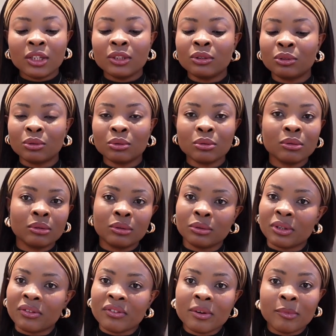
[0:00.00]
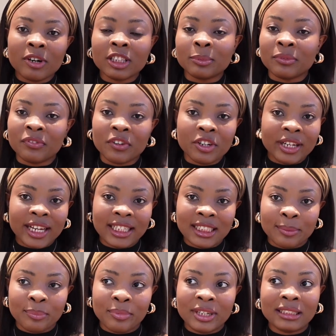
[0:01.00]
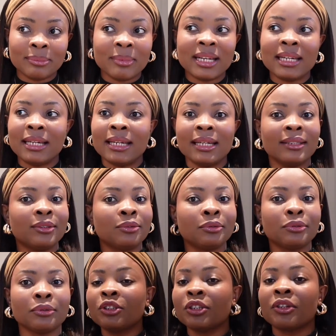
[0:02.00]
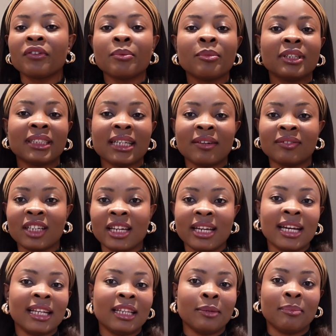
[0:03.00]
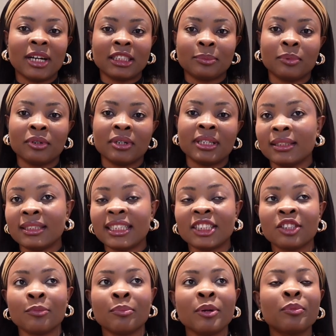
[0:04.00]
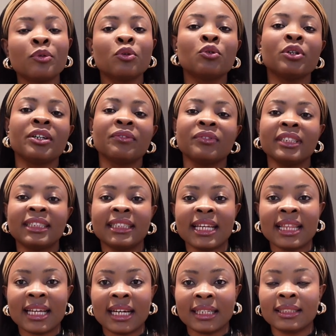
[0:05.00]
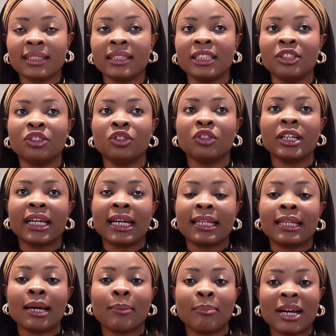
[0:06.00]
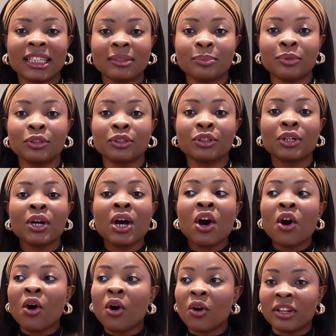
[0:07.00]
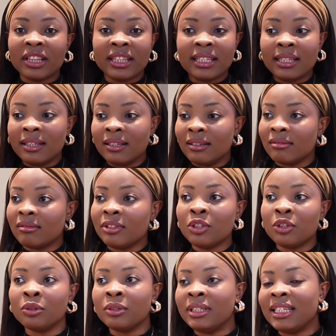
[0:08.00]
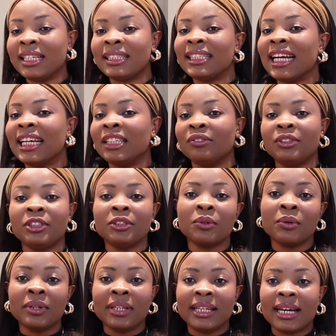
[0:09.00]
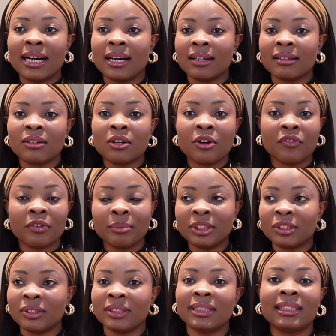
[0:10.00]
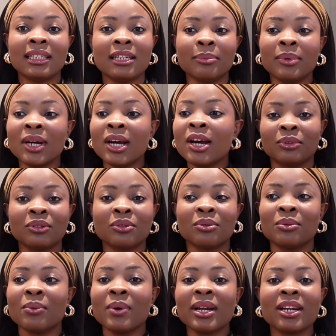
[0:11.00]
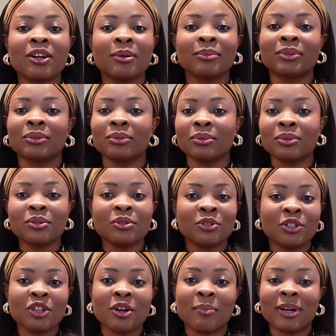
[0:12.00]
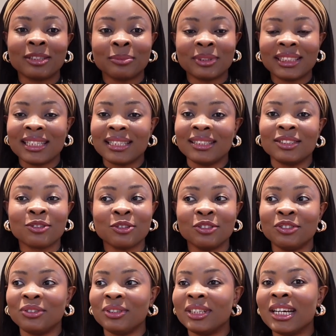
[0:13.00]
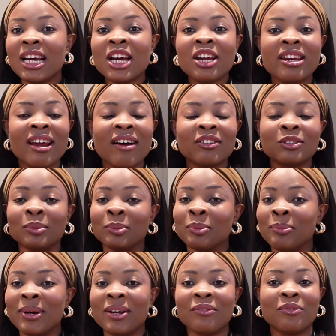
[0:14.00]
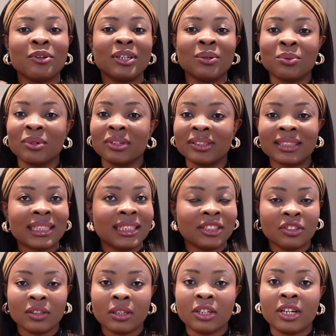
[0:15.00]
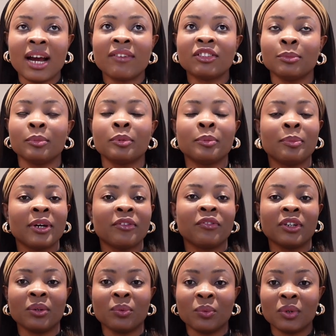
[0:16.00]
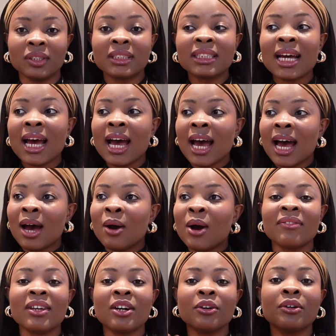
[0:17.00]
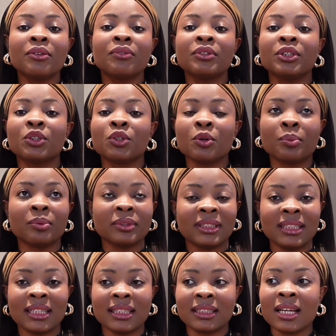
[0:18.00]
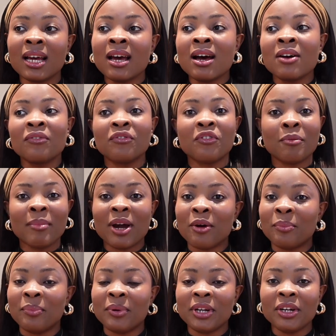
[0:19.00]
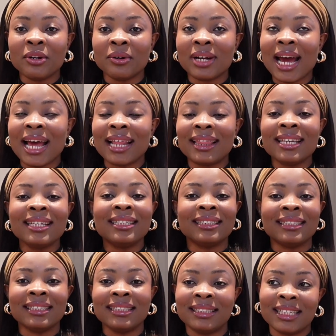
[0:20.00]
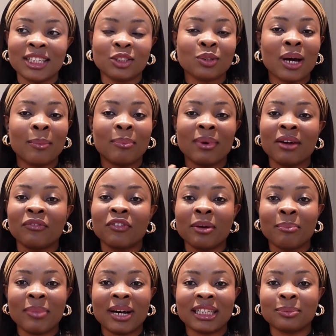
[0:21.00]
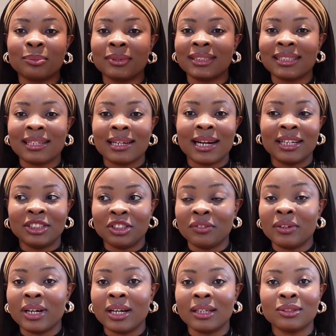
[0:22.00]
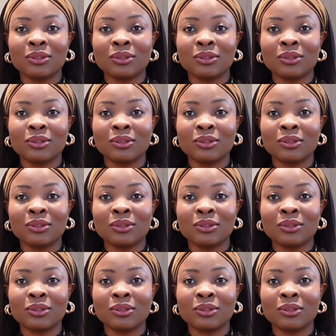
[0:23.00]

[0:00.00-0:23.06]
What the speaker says: 2 to 3 months before you get appointment date, 2 to 3 months after you get the passport. There are some people who even say that they do not get their passport on the date that is written on their confirmation slip. So when it comes to doing your passport in this country, you have to be prepared for the worst. Literally, you have to be prepared for the worst. After going through this whole process, for my opinion, I think it's easier to apply for a passport in Nigeria.